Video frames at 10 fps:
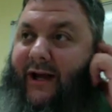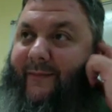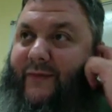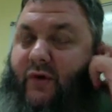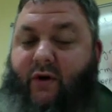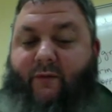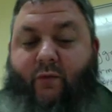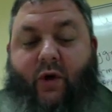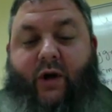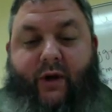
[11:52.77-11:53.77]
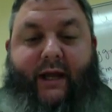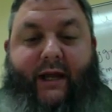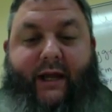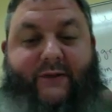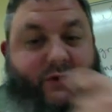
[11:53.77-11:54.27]
sort of one-way
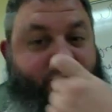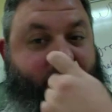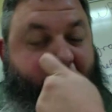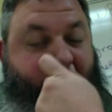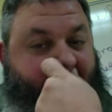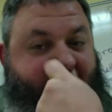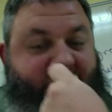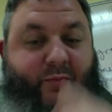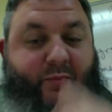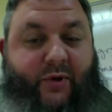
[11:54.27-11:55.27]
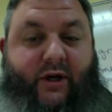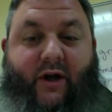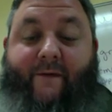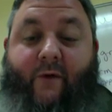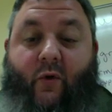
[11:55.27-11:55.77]
answers, you could also put a
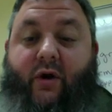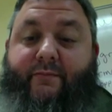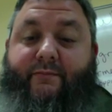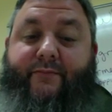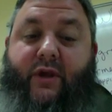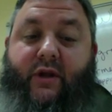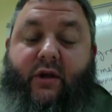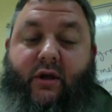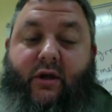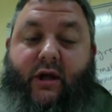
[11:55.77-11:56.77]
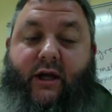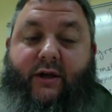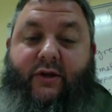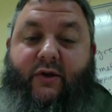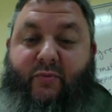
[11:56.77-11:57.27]
form.
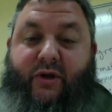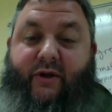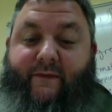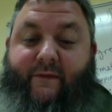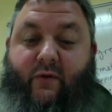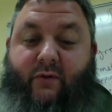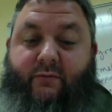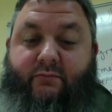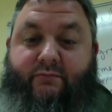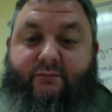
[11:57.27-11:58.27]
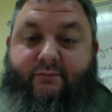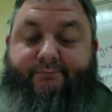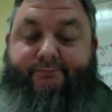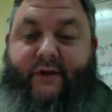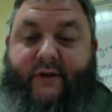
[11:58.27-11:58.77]
You could build a form
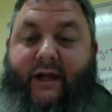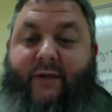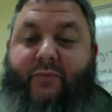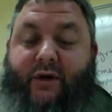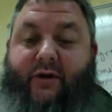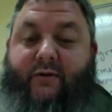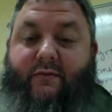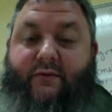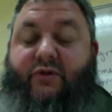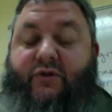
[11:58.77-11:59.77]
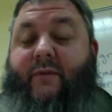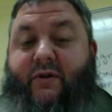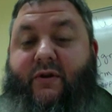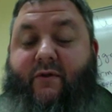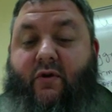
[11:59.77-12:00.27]
and
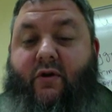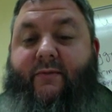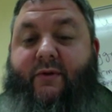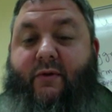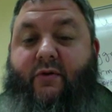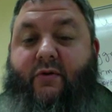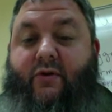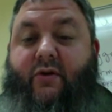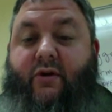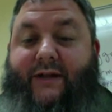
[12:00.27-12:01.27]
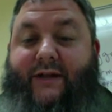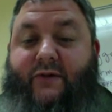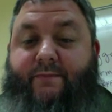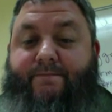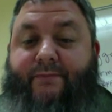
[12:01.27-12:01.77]
distribute the form through Google
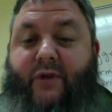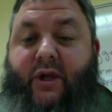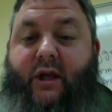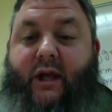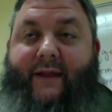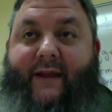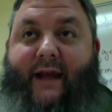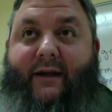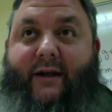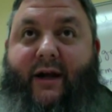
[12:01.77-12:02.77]
Classroom, and then